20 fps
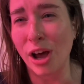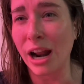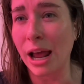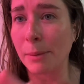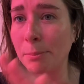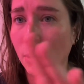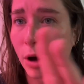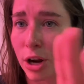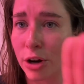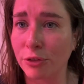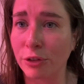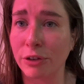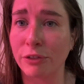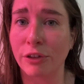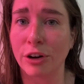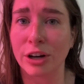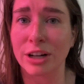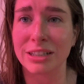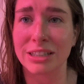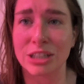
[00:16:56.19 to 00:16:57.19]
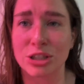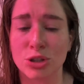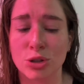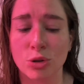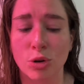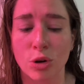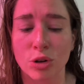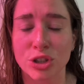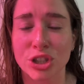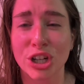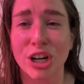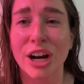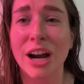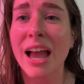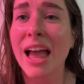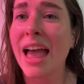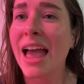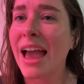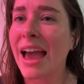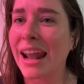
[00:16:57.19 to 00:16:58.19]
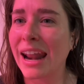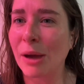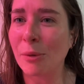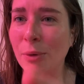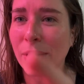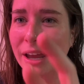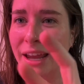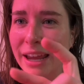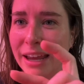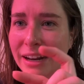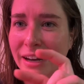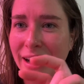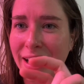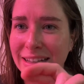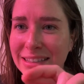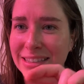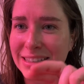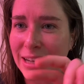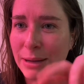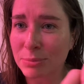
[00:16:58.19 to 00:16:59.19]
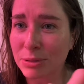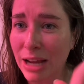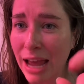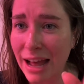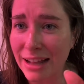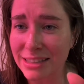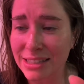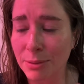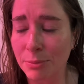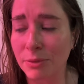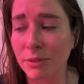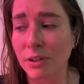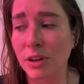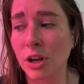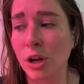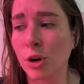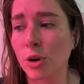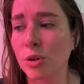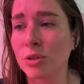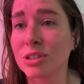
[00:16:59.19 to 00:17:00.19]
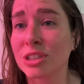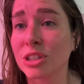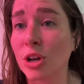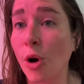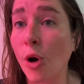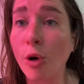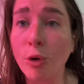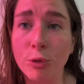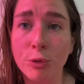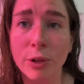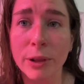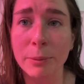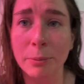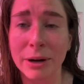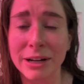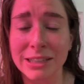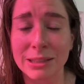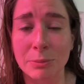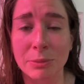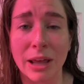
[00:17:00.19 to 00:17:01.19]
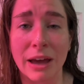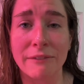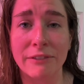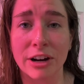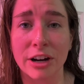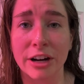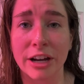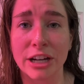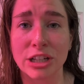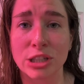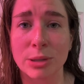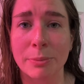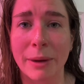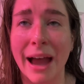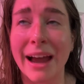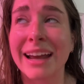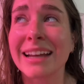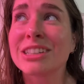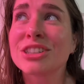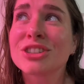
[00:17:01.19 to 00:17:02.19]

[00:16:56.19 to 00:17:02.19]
I bought a reverted tissue culture and I went in and I snipped at some of the nodes to hopefully bring some of that variegation back. It's